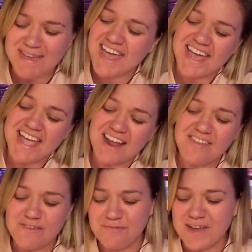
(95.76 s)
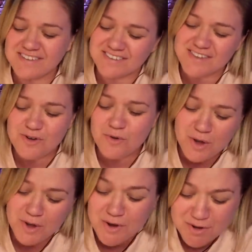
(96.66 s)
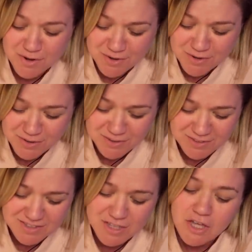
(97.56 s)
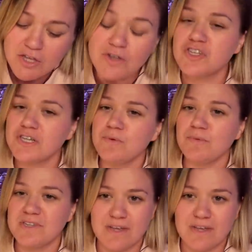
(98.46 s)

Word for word: man on the face of the world. Usually one would